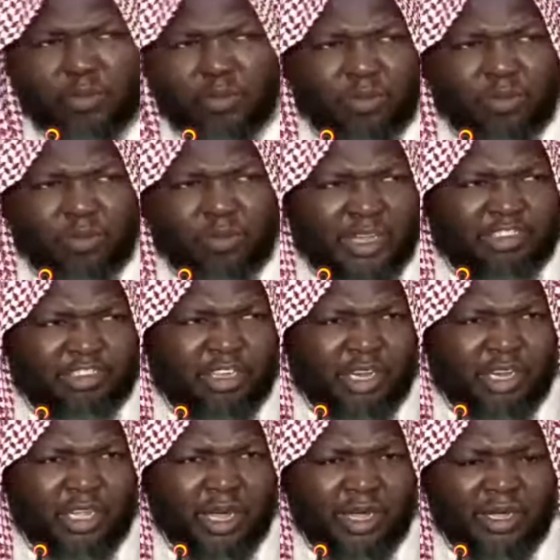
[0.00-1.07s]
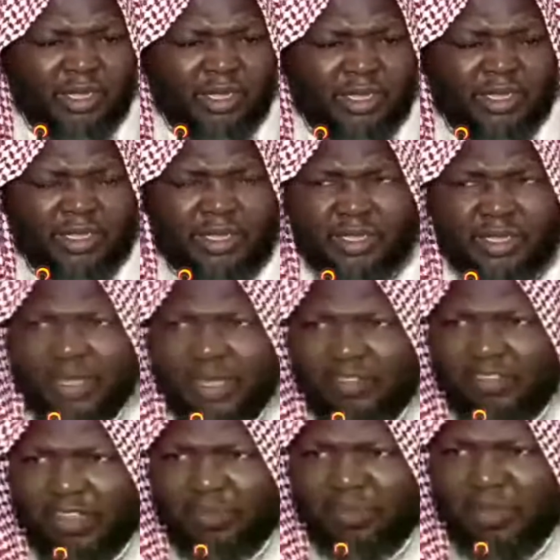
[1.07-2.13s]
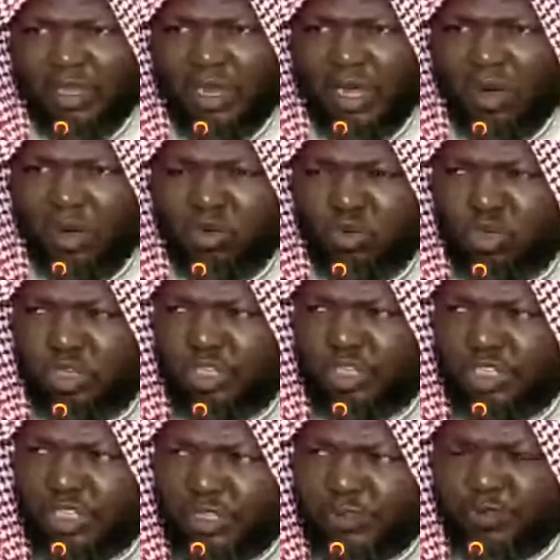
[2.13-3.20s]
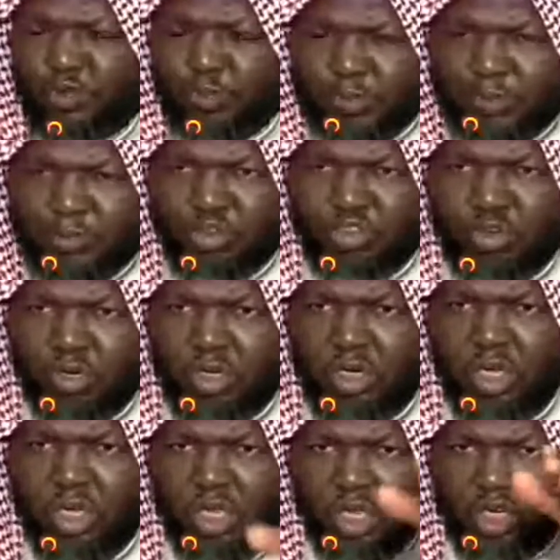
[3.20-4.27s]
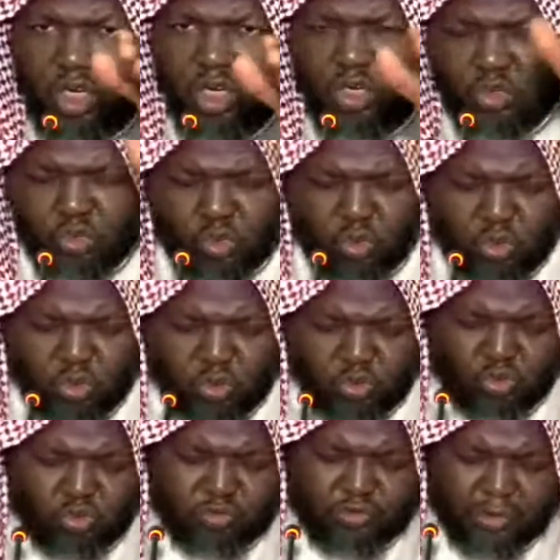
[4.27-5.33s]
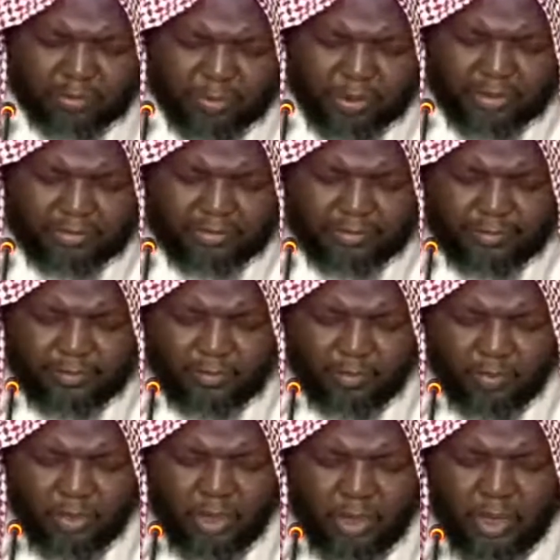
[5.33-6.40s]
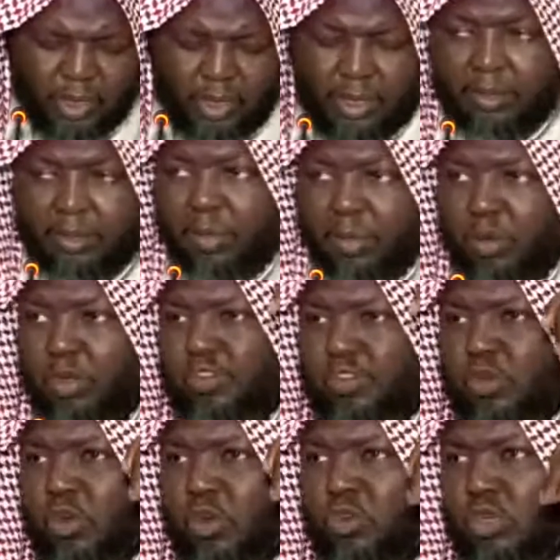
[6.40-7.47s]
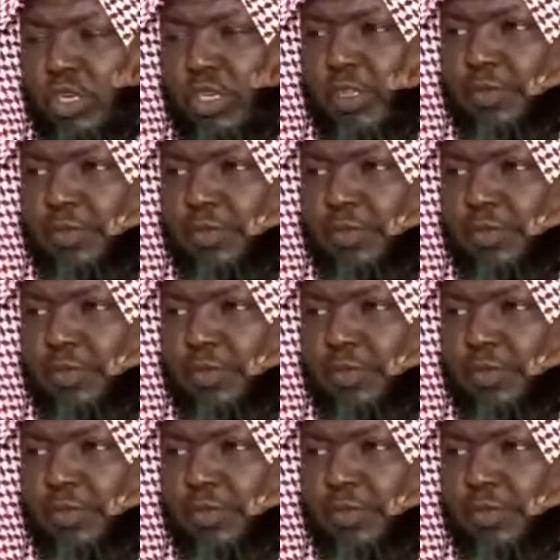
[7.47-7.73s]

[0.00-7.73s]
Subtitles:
from Sharia. And said an authority give you permission, then you go use the place. Because authority if you